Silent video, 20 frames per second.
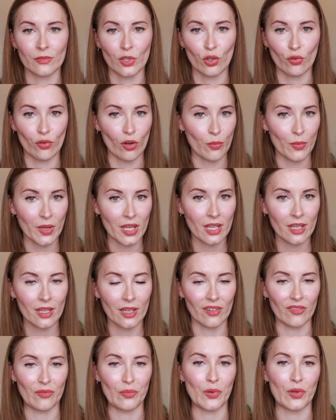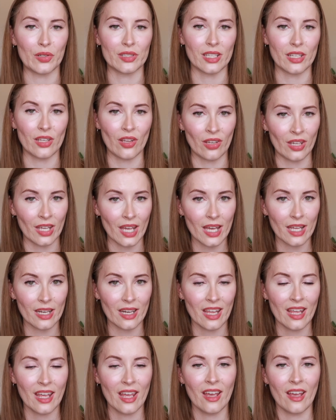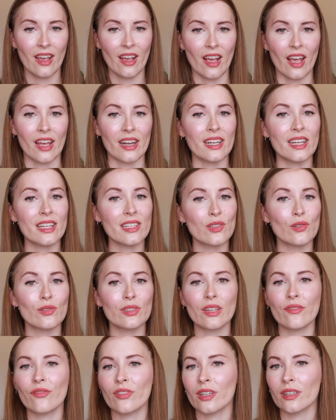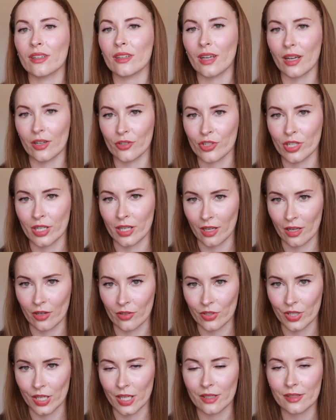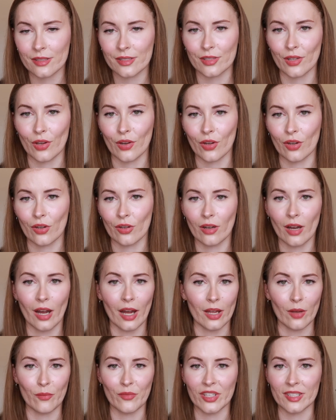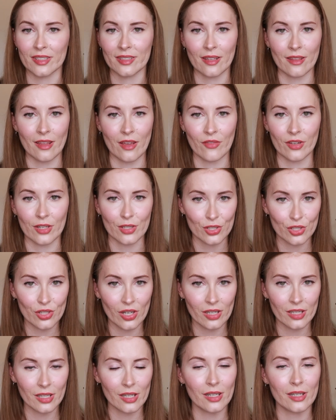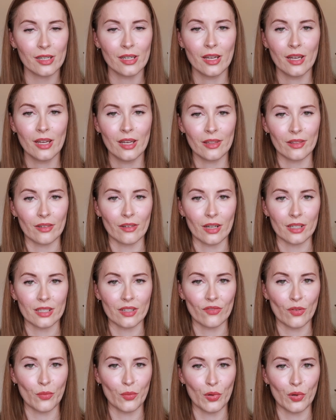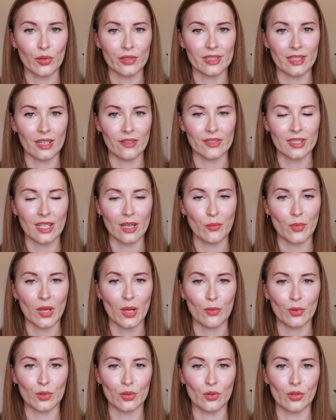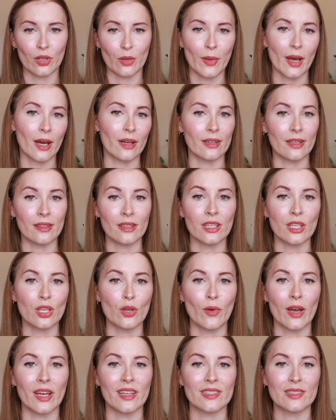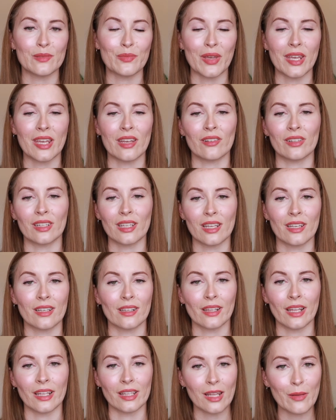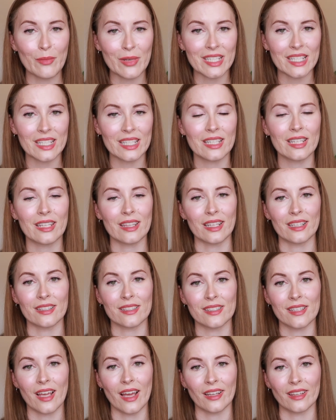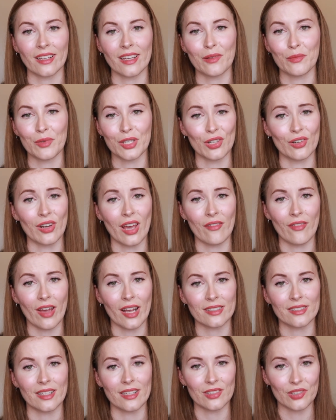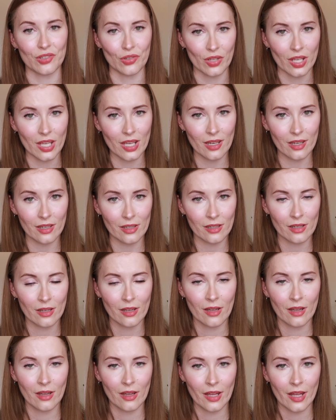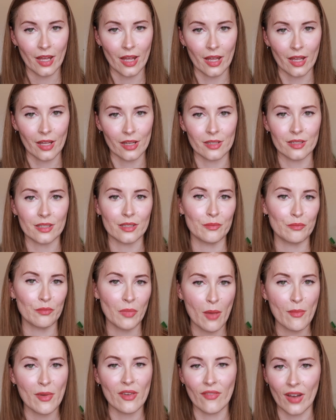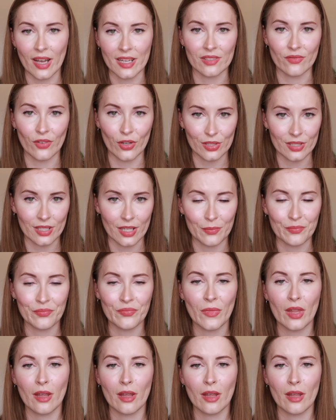grouping of books that you can get, and it is all different country to country. So I obviously live in Australia. There are different books that I've seen people talk about in the US being on Kindle Unlimited that sadly we don't have access to here, and maybe vice versa.